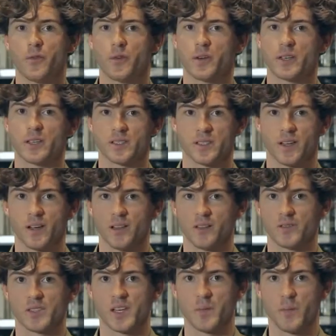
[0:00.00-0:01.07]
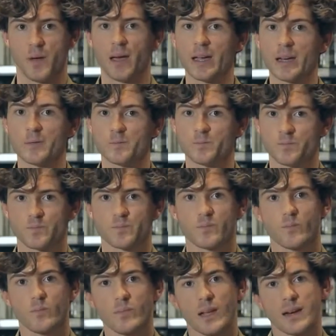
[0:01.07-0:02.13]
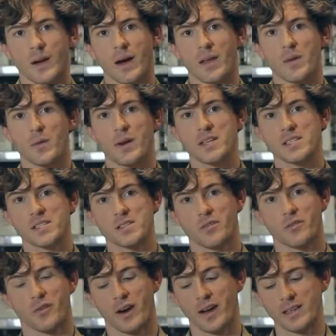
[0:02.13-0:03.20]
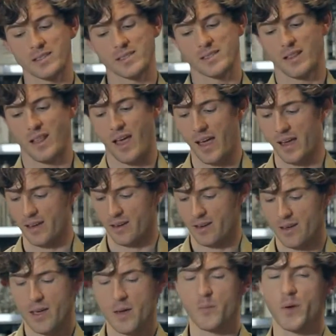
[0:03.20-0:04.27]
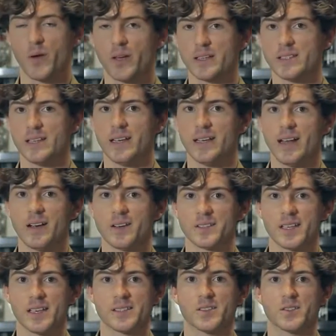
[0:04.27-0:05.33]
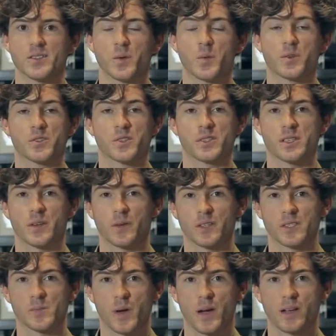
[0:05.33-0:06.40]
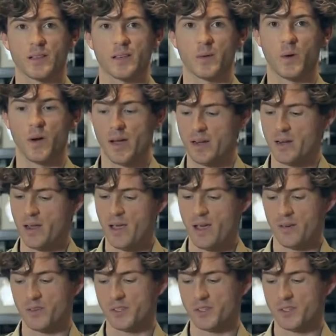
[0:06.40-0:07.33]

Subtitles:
fruitier style of champagne. Now, other regions of France, like Burgundy and Alsace, also produce their own sparkling wine. We've